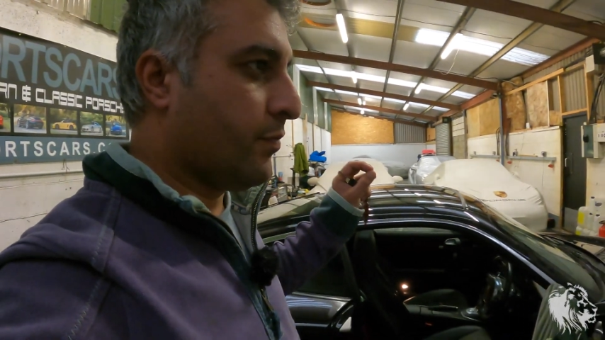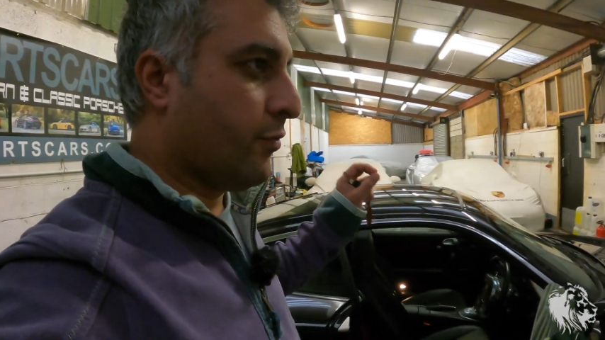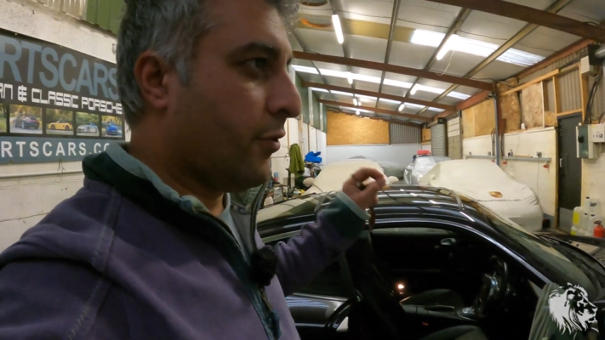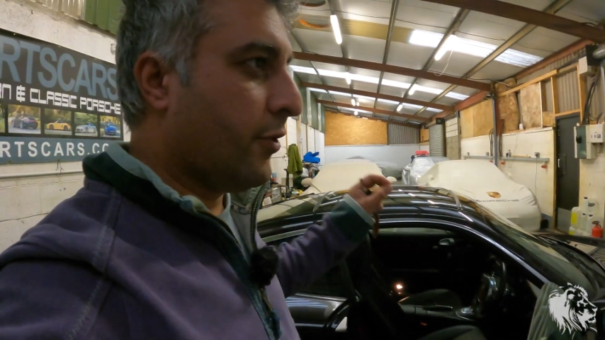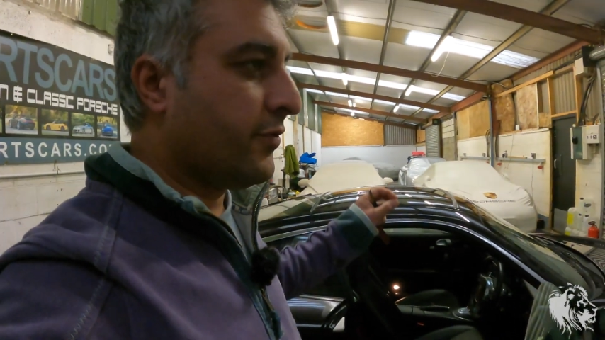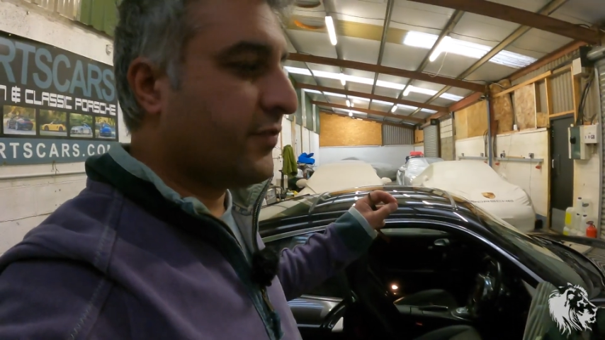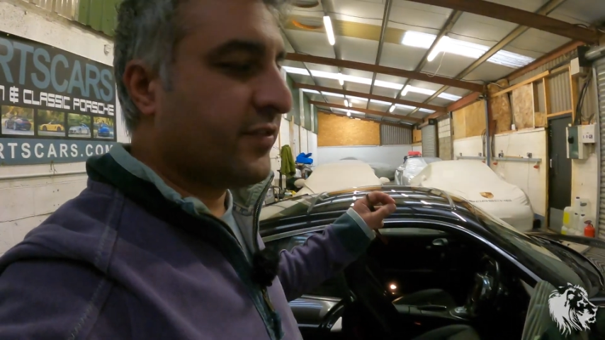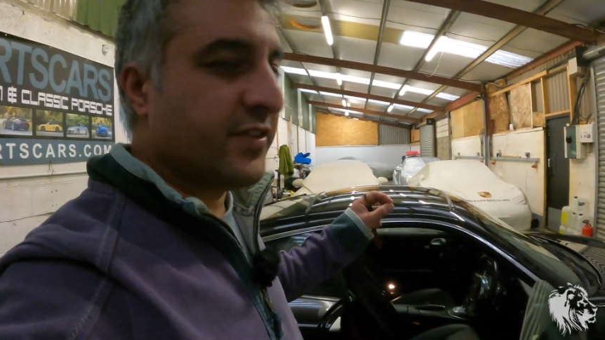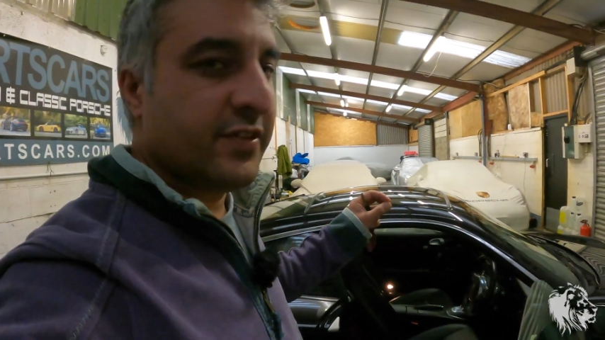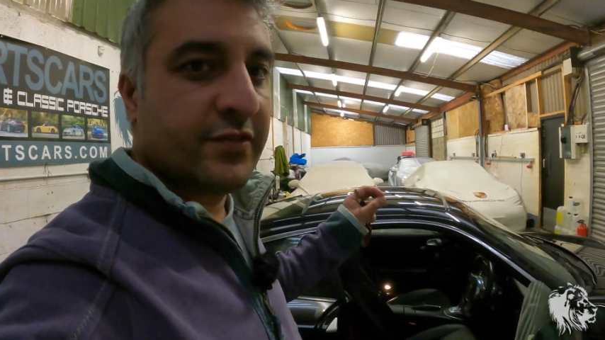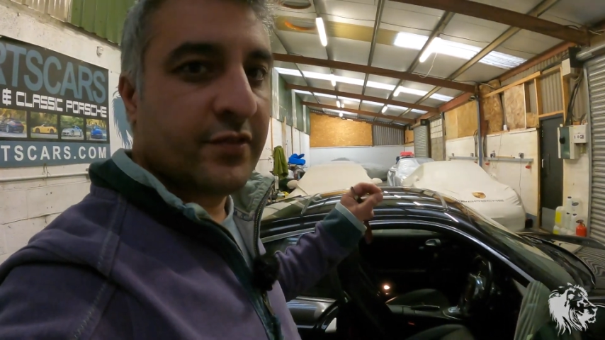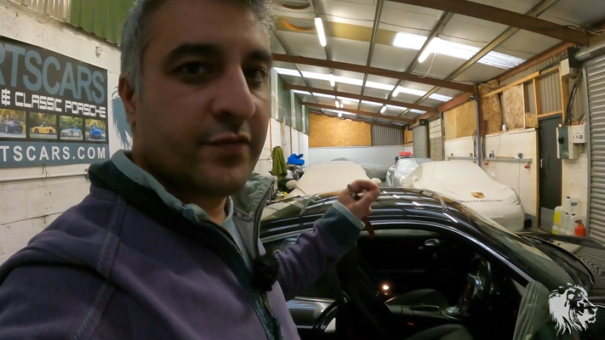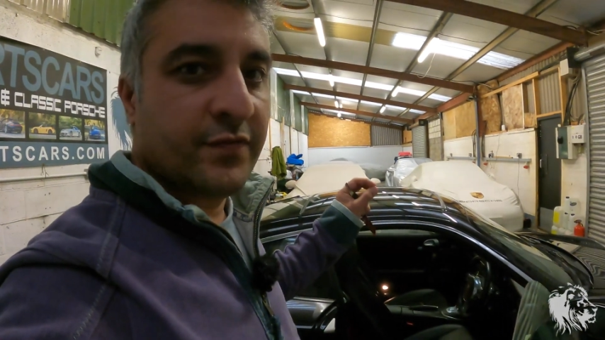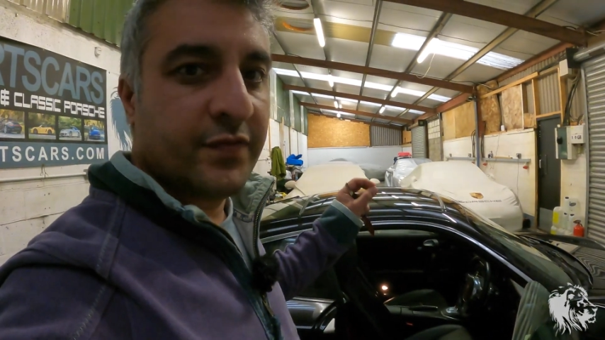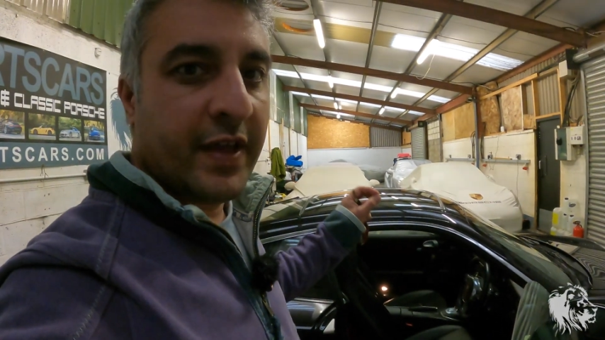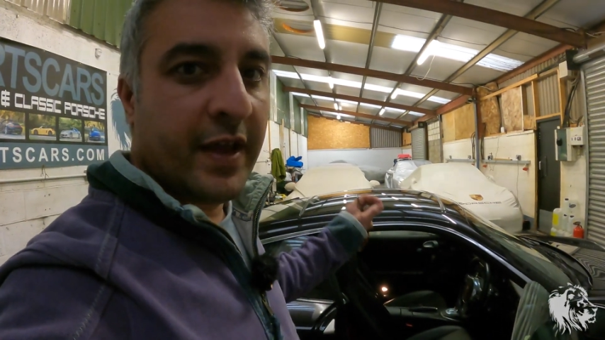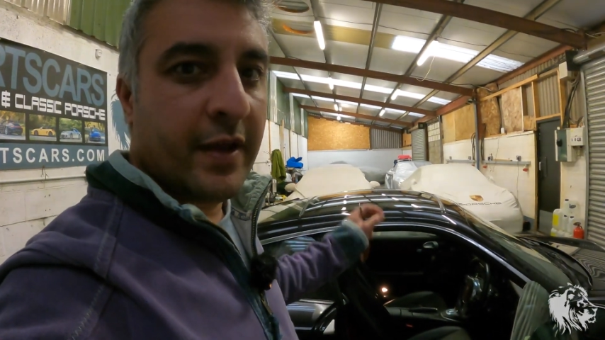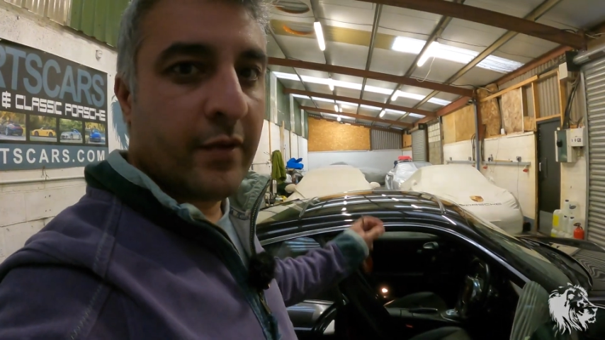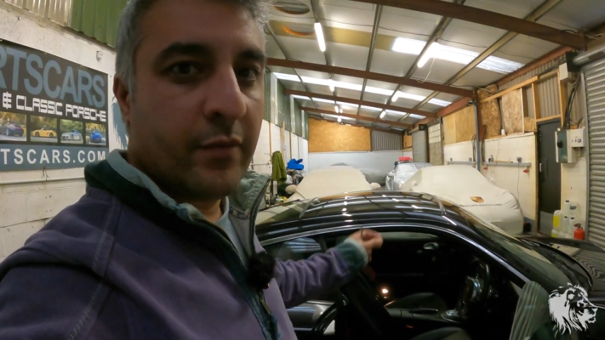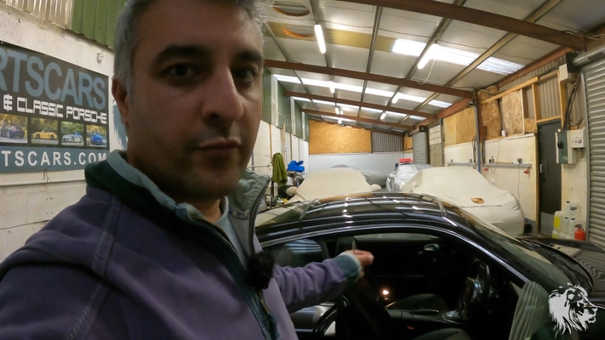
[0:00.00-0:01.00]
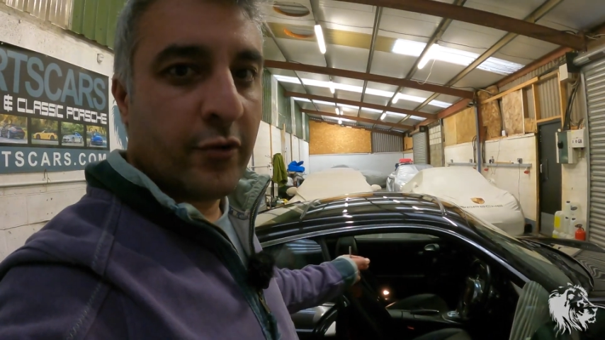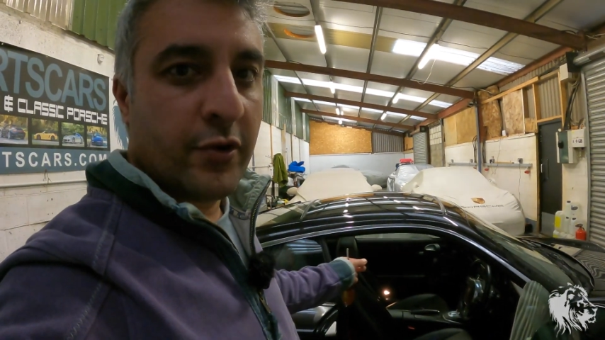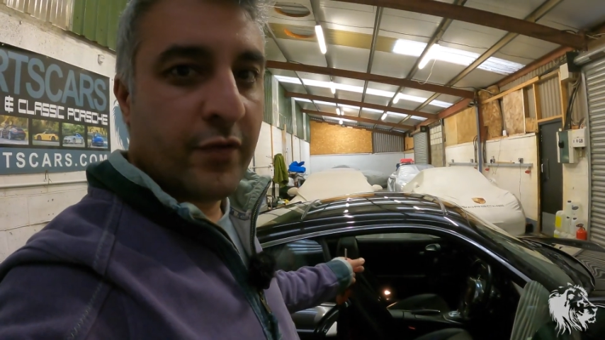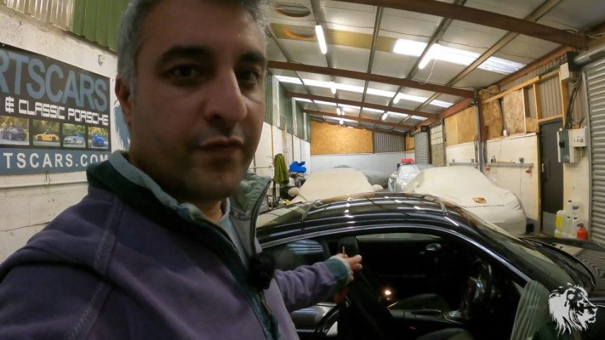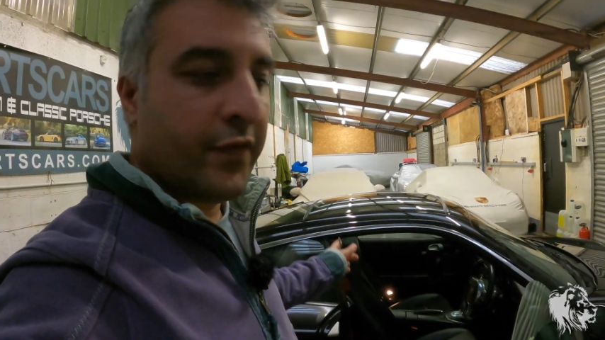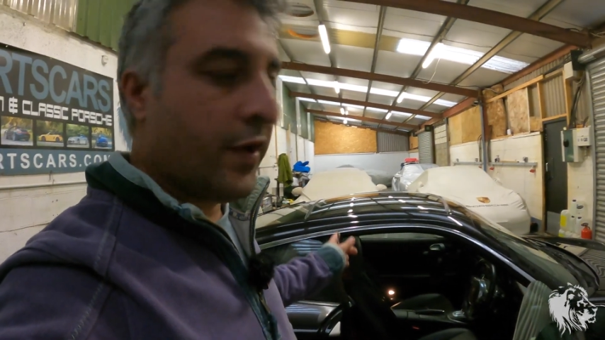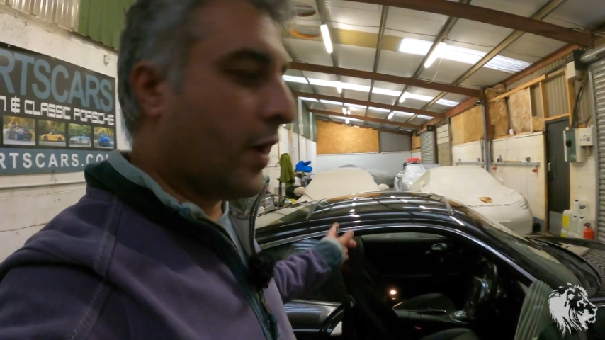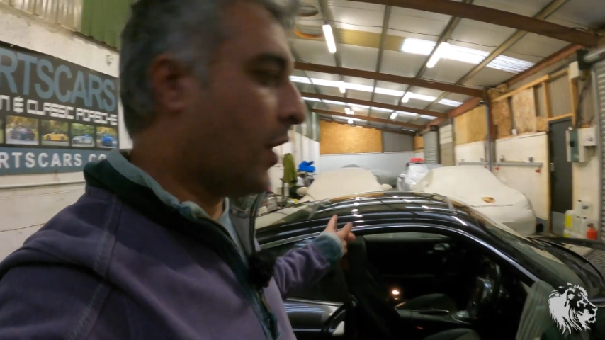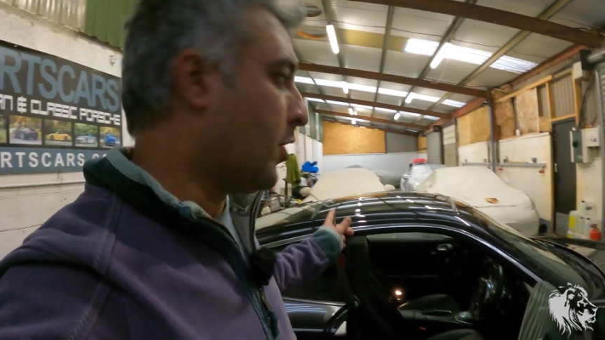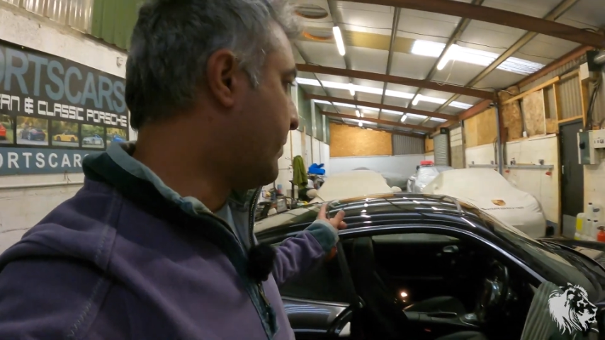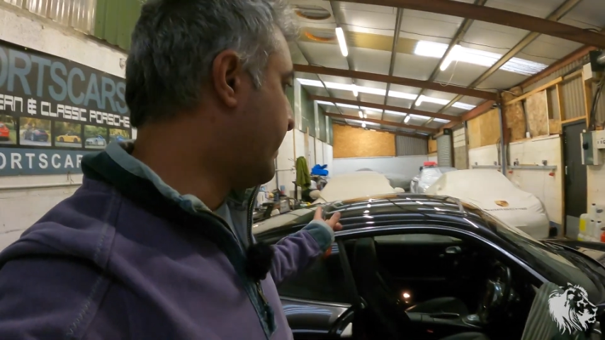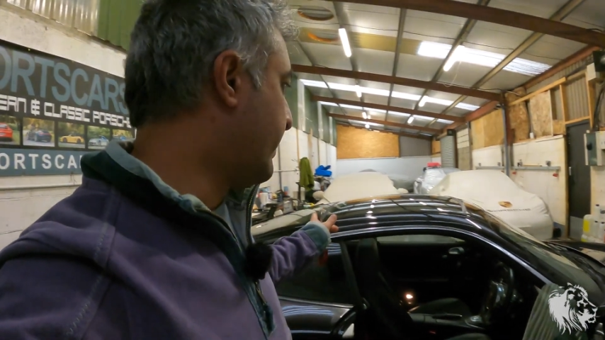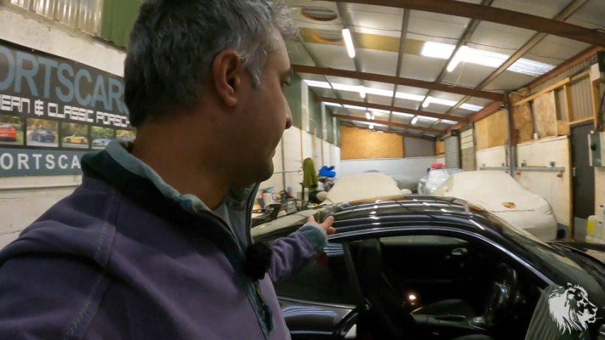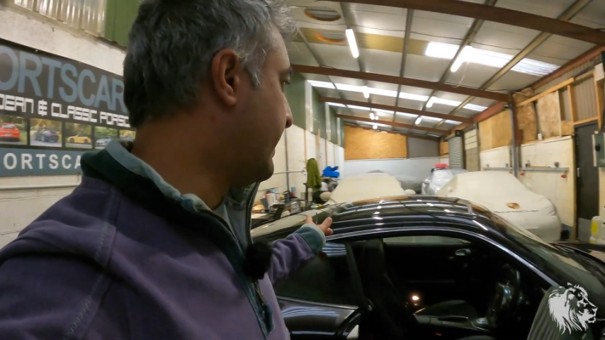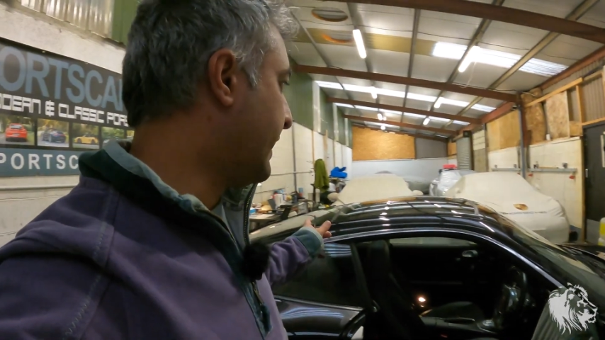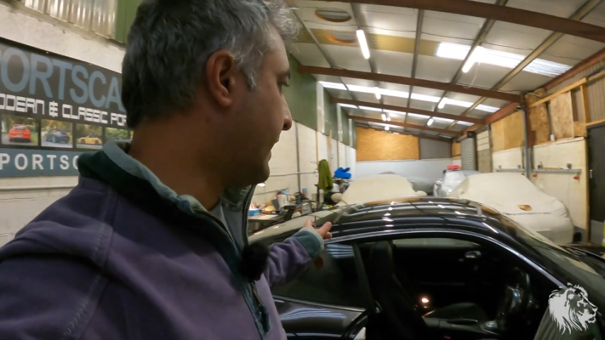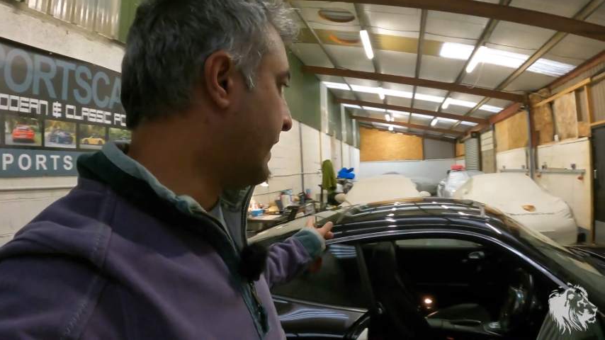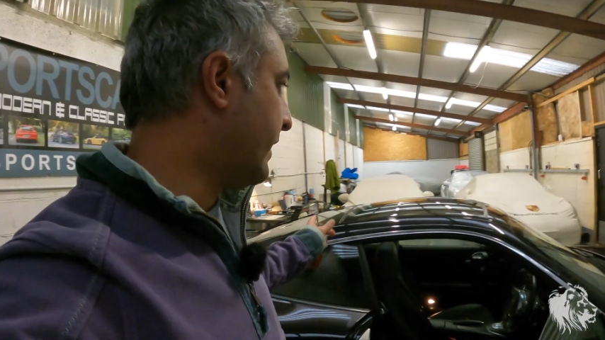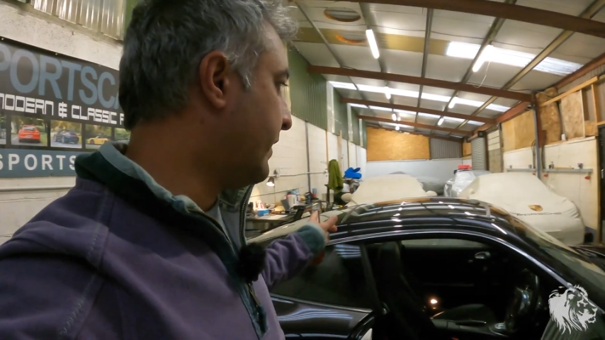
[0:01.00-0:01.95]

process of that roof opening,